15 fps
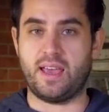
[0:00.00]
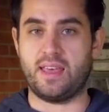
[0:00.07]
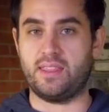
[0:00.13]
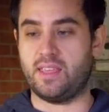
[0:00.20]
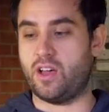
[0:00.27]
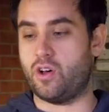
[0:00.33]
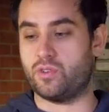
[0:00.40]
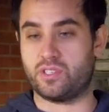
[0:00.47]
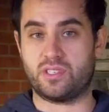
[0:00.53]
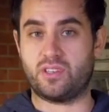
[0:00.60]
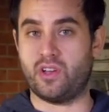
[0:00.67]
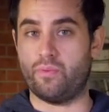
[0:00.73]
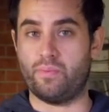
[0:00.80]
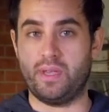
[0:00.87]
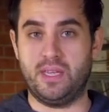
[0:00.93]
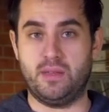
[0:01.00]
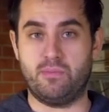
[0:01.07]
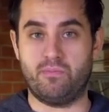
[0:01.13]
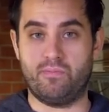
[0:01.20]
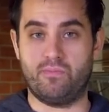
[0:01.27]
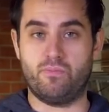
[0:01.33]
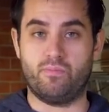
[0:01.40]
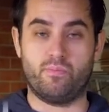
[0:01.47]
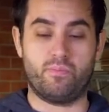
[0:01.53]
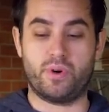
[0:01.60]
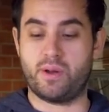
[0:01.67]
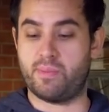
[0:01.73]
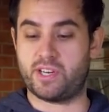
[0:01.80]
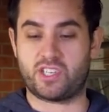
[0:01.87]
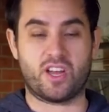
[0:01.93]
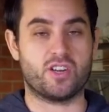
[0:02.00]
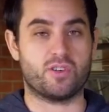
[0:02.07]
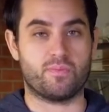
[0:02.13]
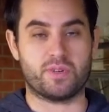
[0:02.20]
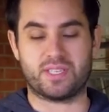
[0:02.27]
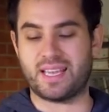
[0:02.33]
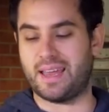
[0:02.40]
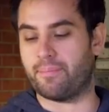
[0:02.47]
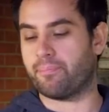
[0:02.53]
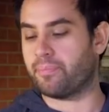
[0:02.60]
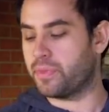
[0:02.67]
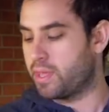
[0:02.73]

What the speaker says: and they'll still be pretty much 100%.